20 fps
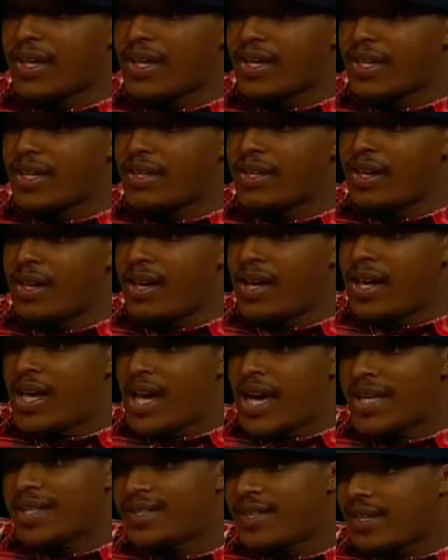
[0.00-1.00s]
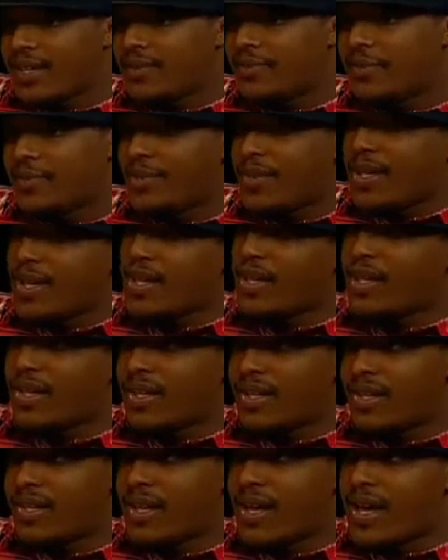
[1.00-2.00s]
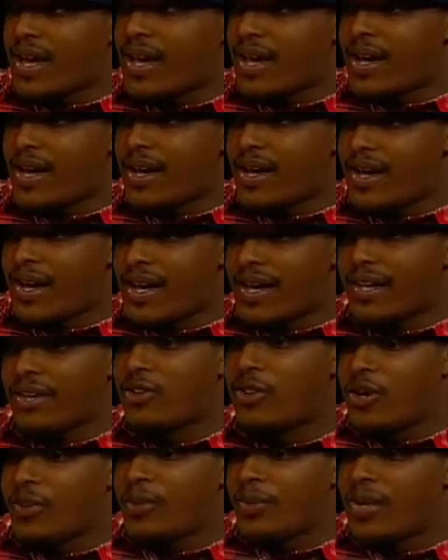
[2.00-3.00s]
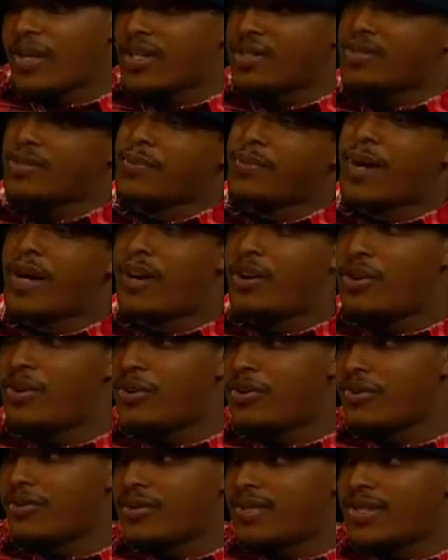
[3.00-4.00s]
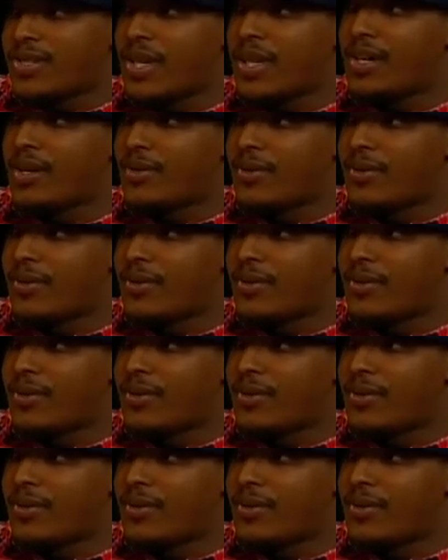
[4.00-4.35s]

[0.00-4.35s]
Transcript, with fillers: And then I take it from there, and then I I, I incorporate it to my own set or